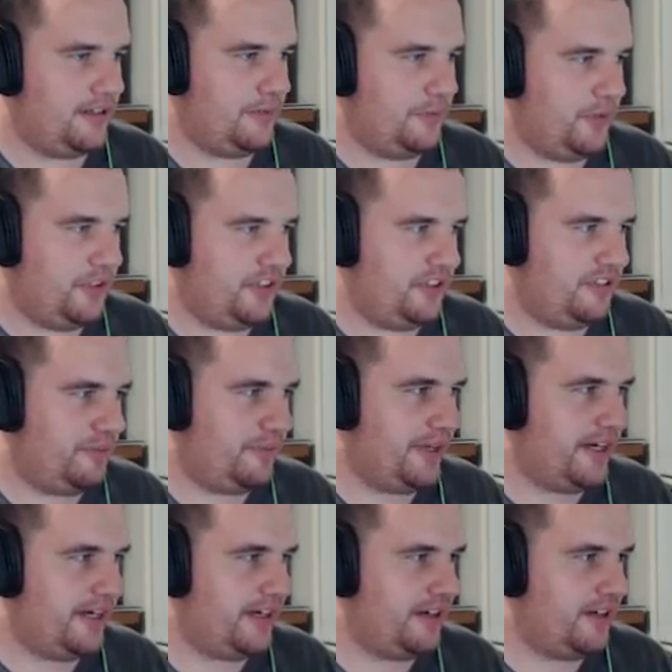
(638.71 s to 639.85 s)
Which isn't
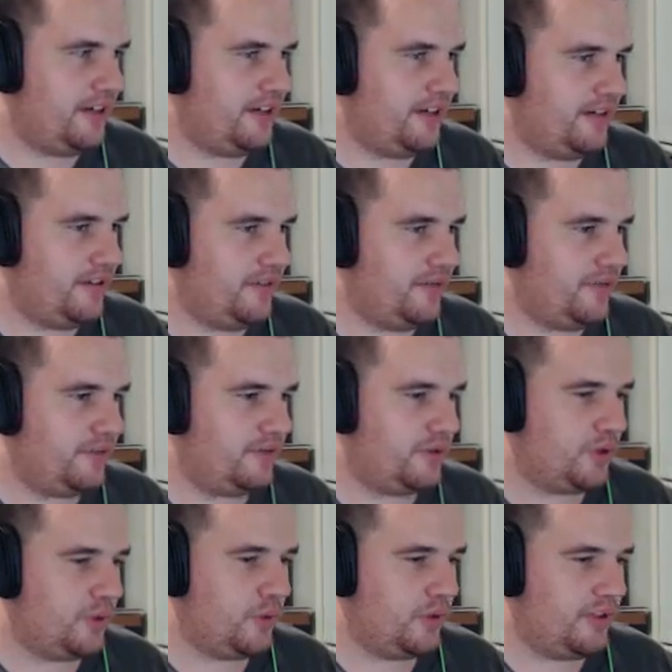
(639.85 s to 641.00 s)
bad for
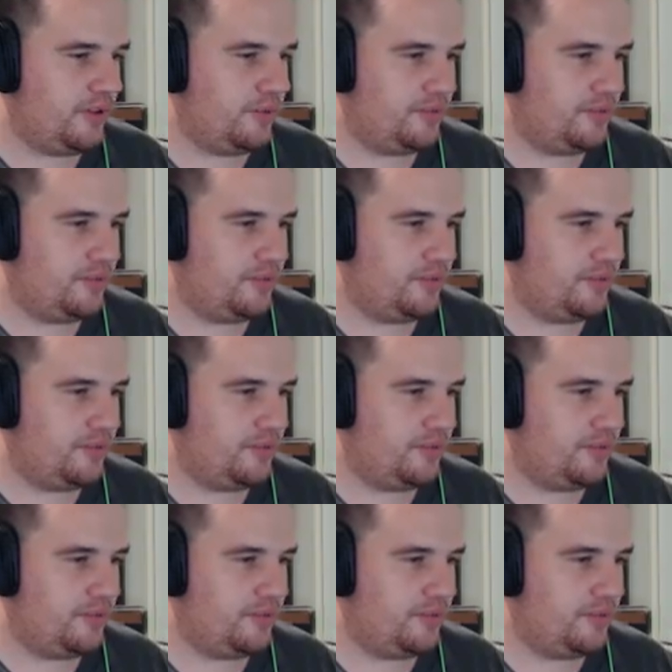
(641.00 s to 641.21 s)
recording